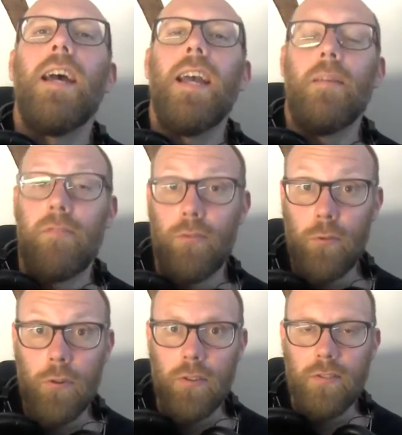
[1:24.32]
If you
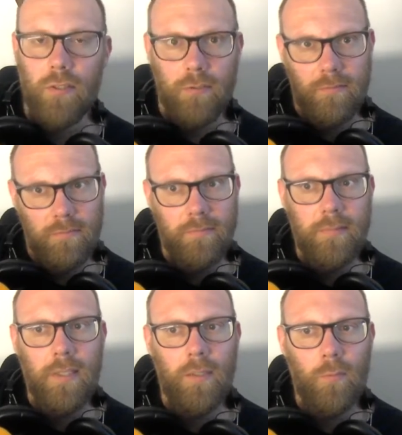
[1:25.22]
do know the song,
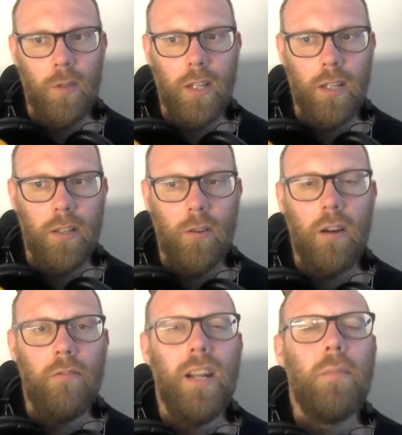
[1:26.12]
we're going to go
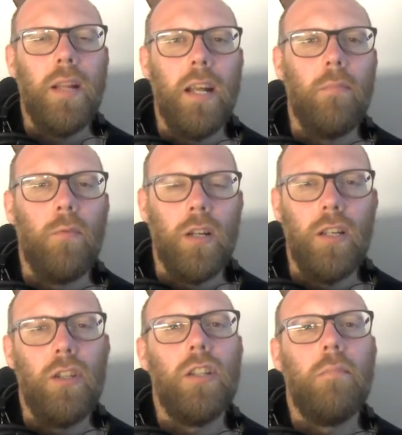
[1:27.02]
over it in a minute. We're going
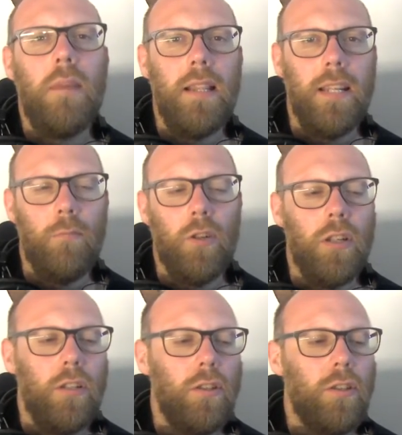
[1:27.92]
to learn the melody, we're going
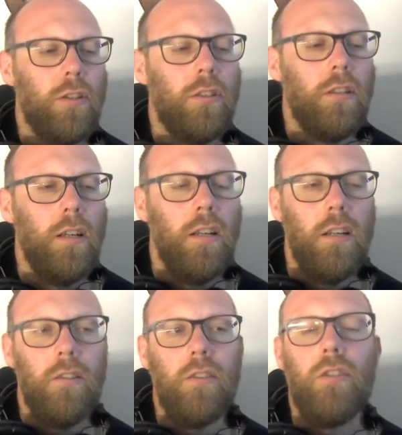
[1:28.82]
to learn
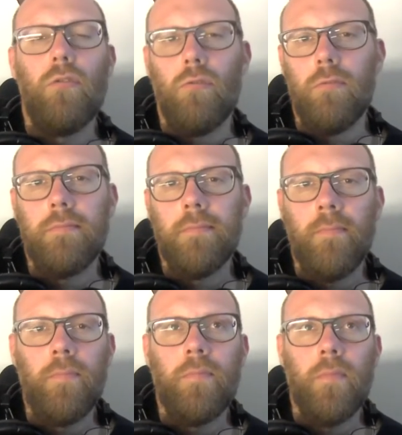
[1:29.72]
the tune
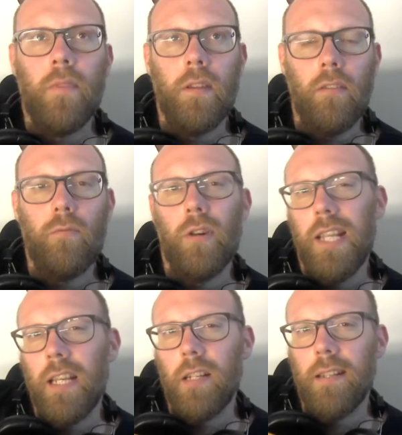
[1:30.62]
of what
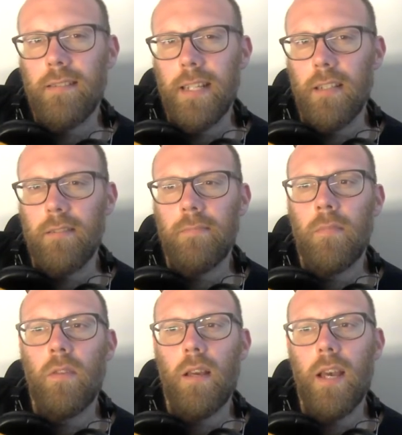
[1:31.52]
he kind of sings,
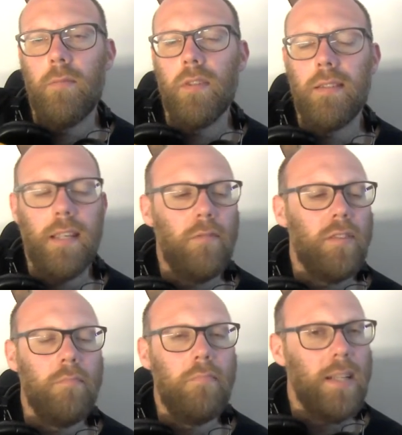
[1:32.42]
just to give you
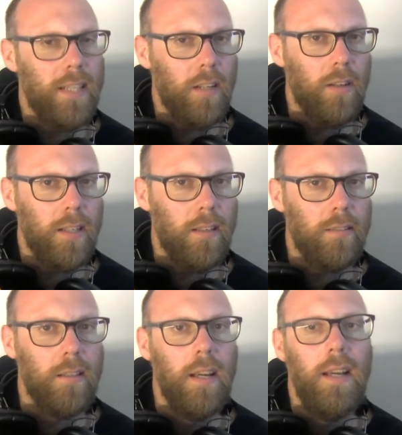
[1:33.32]
some melody
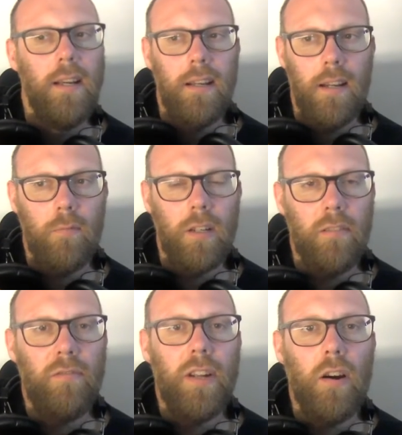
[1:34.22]
ideas, and we're going to
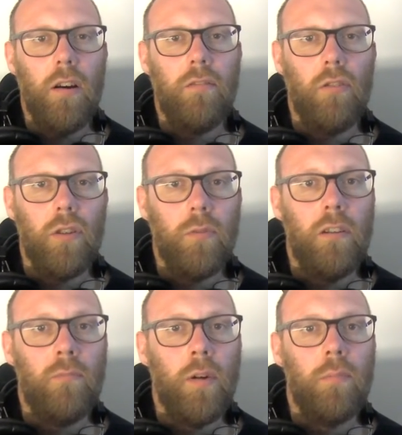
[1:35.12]
fit it over our
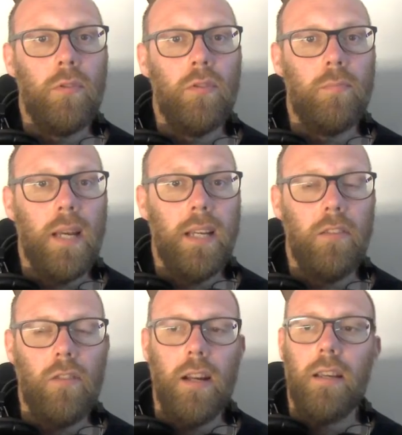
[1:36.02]
12-bar blues backing
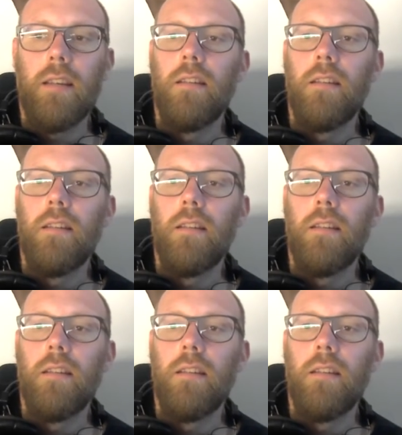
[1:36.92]
track.